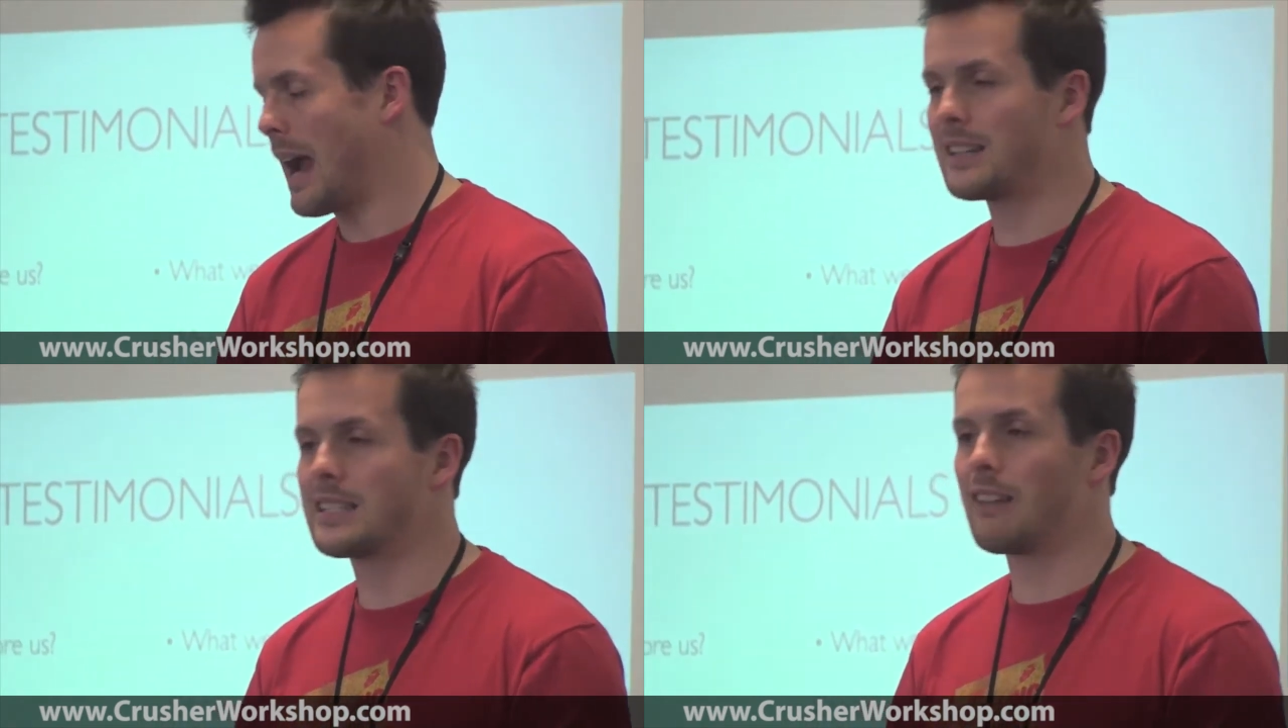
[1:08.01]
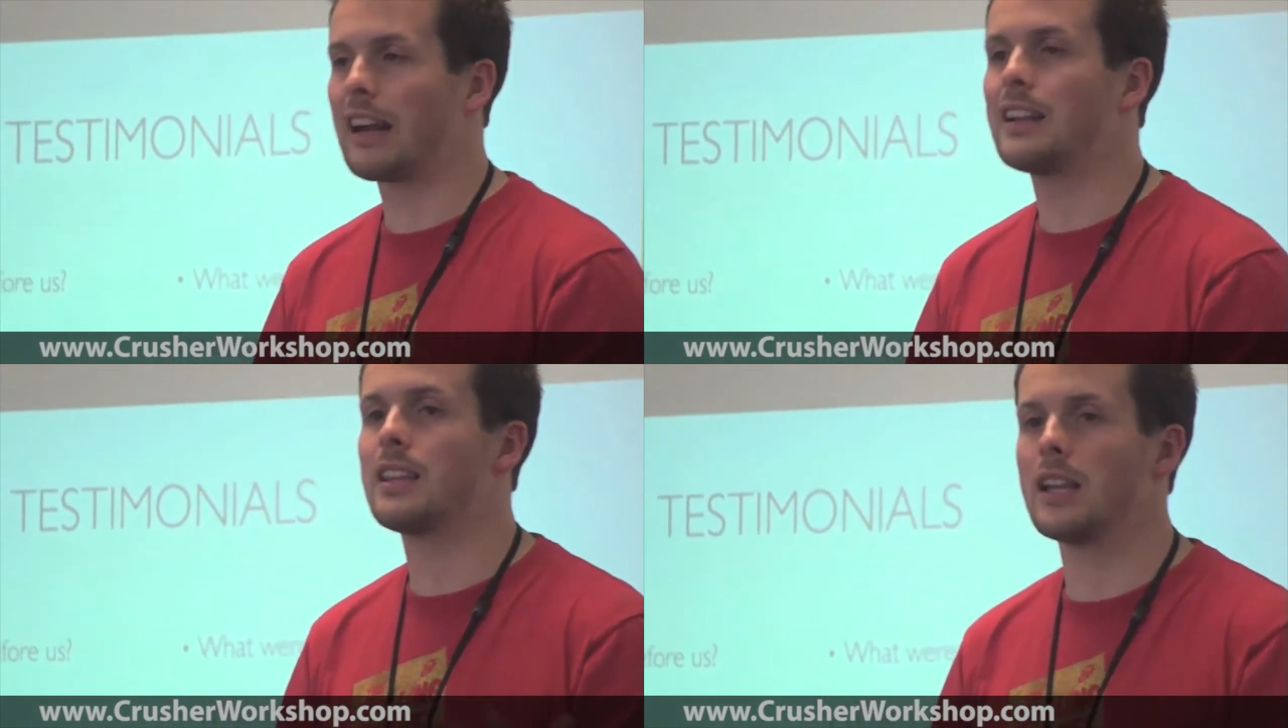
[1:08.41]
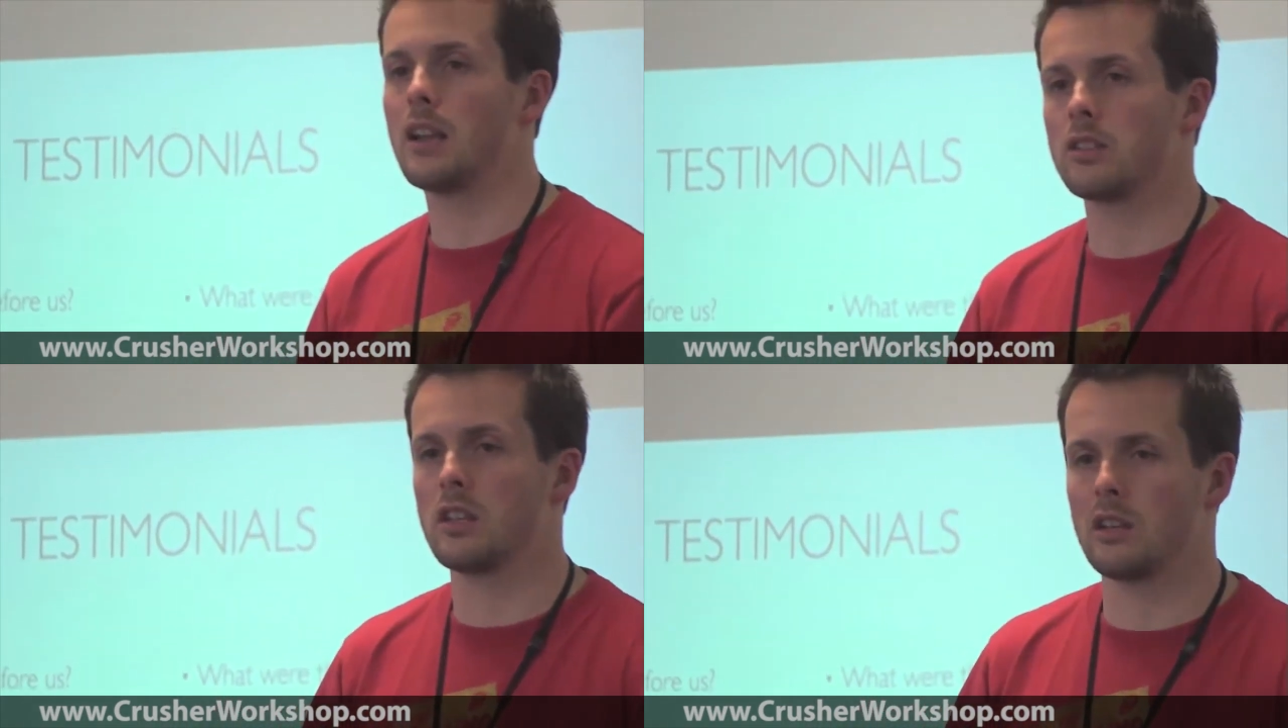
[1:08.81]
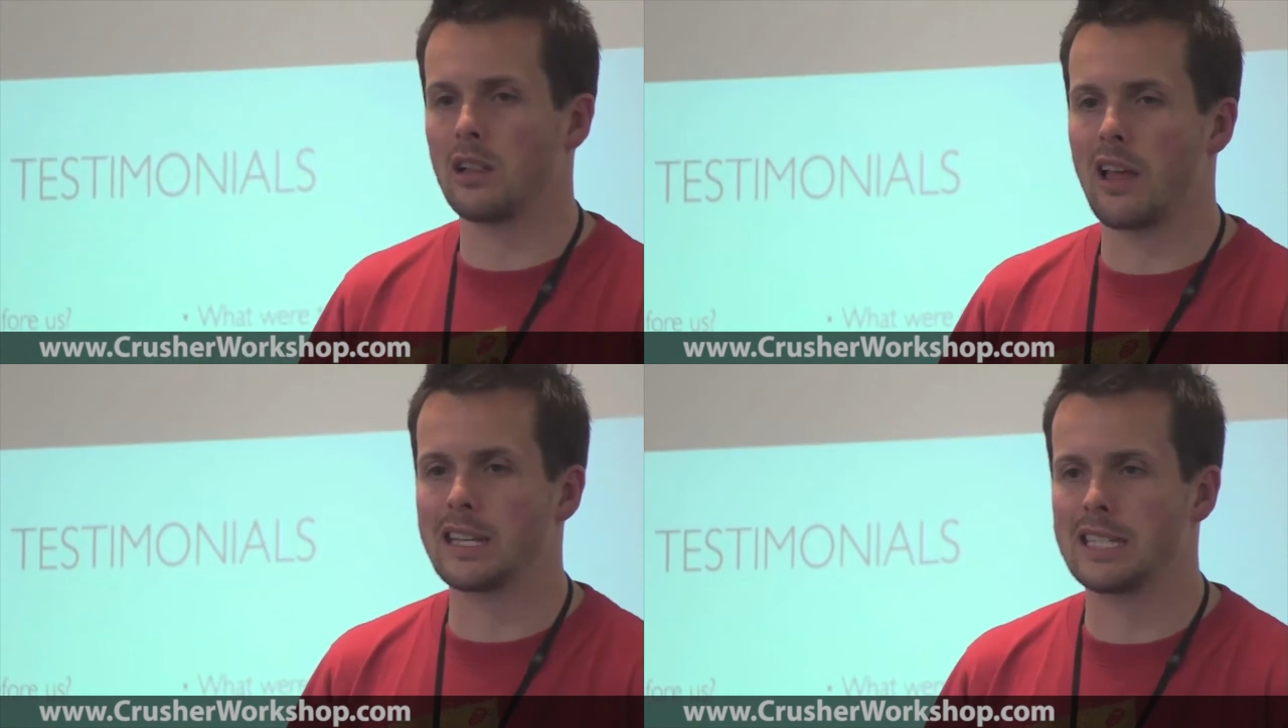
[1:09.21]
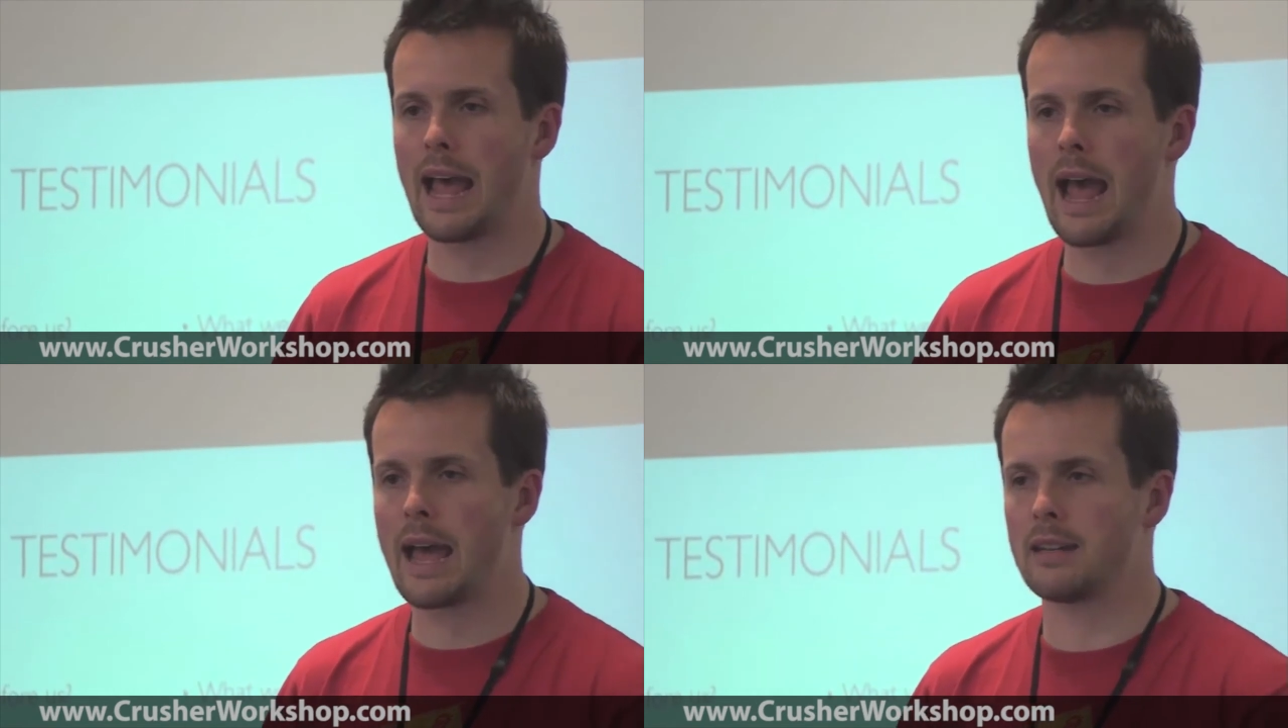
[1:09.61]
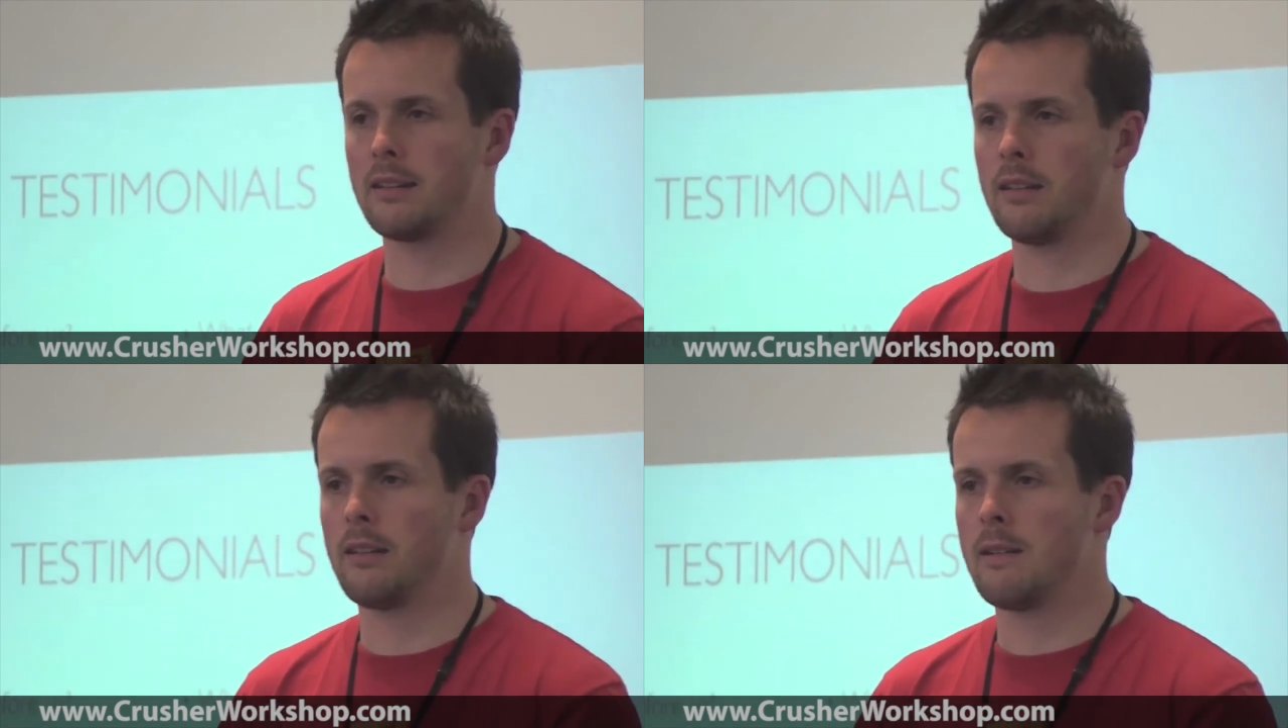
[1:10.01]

And is there anything else that you'd like to add?